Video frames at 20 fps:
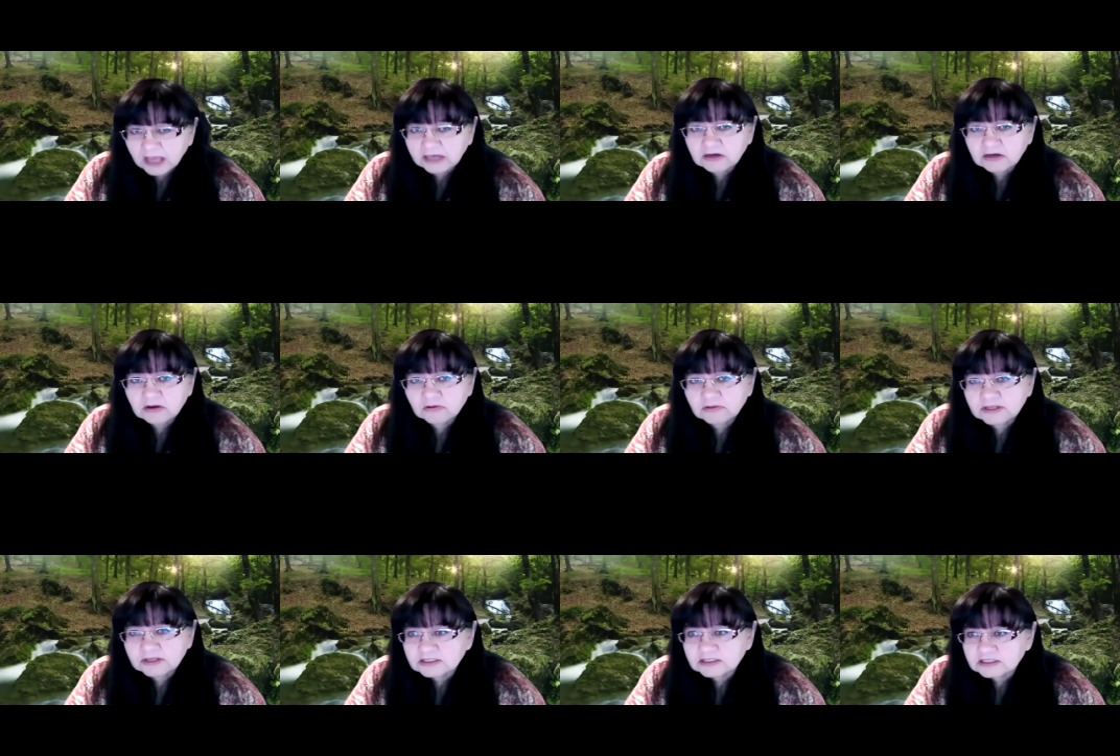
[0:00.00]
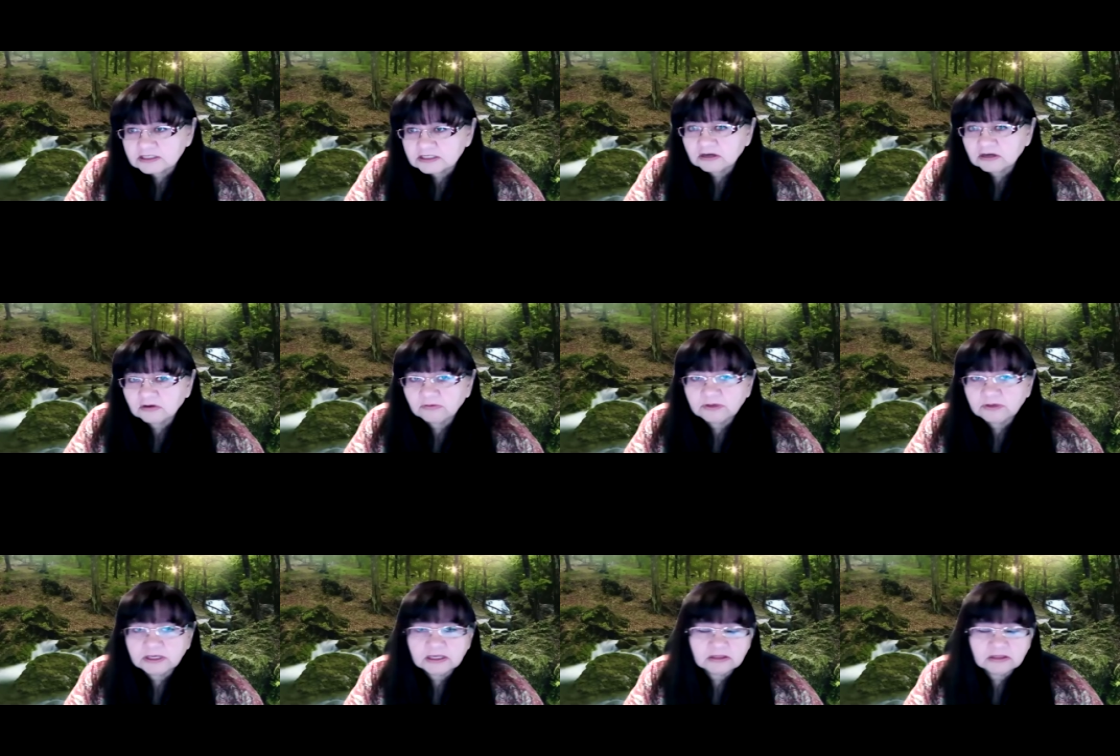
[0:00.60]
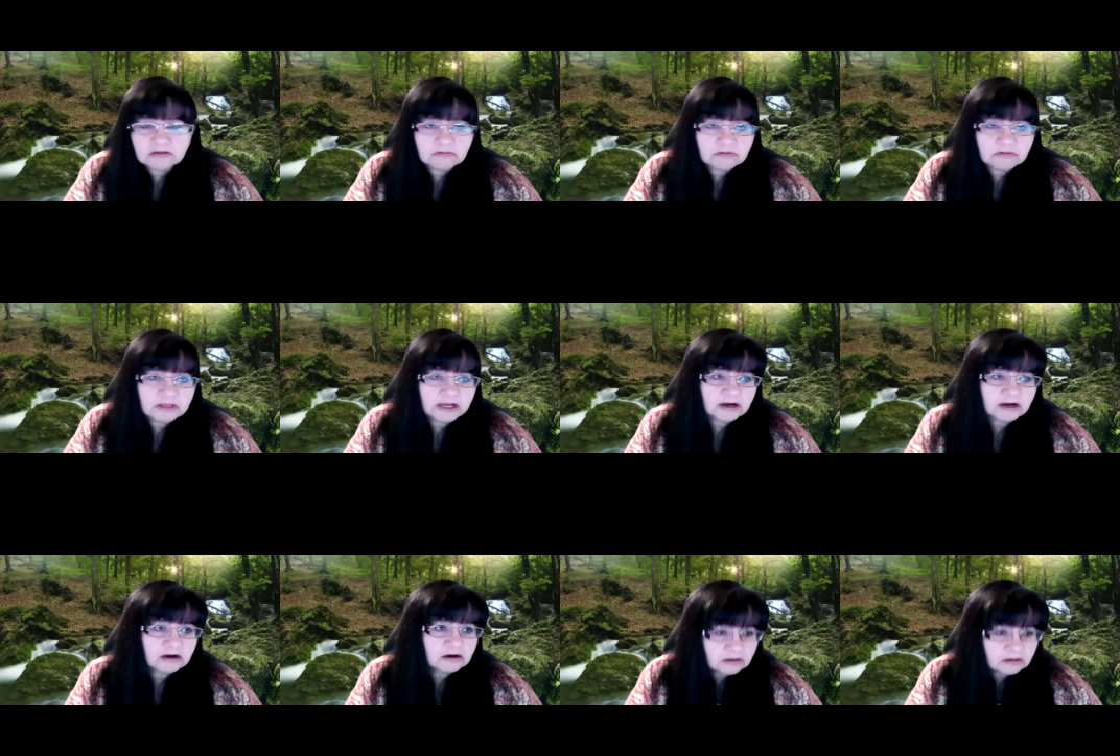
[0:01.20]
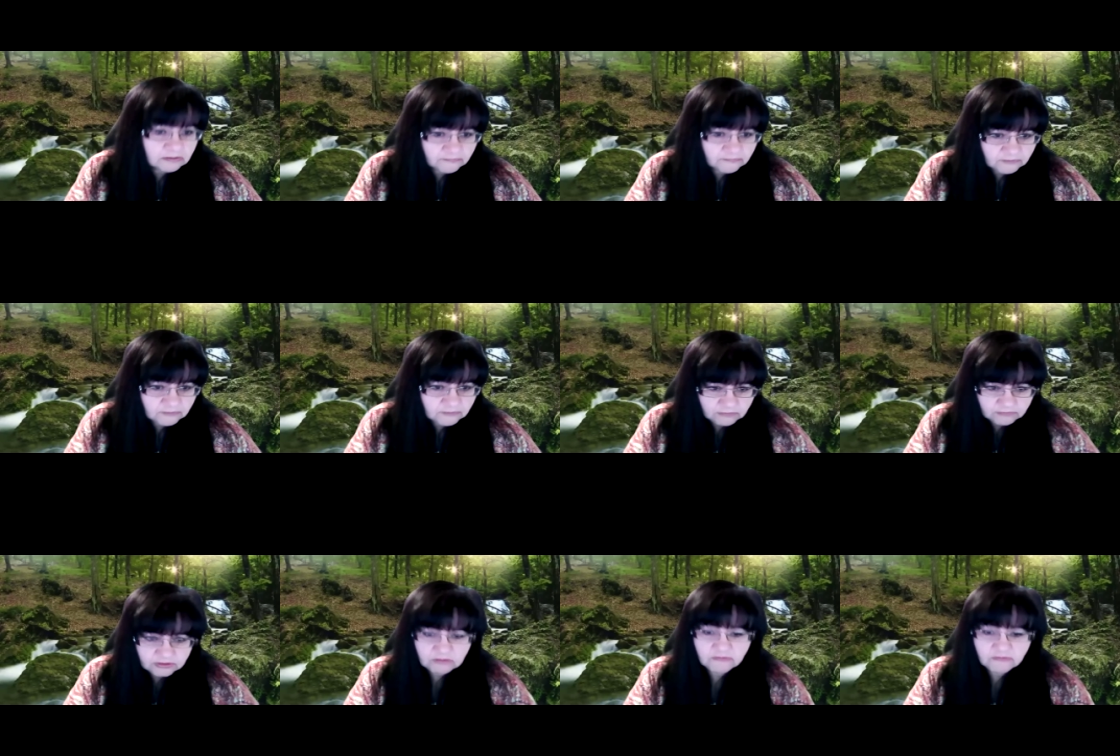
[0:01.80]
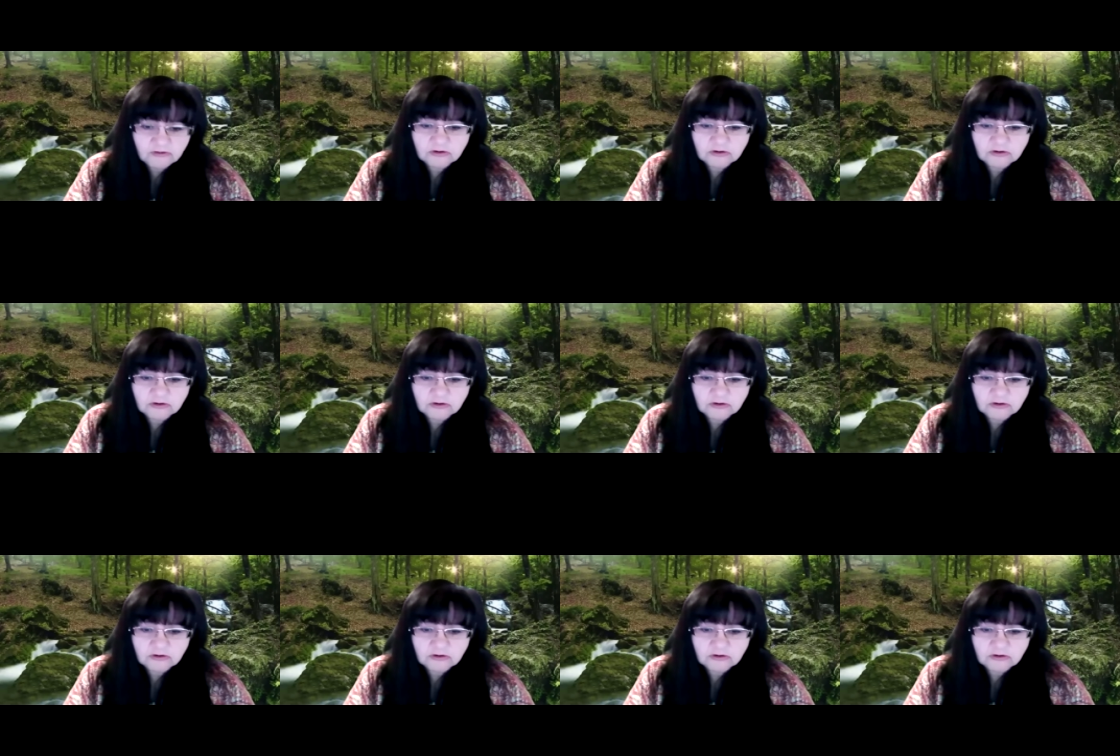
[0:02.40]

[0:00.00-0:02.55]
I know that COE through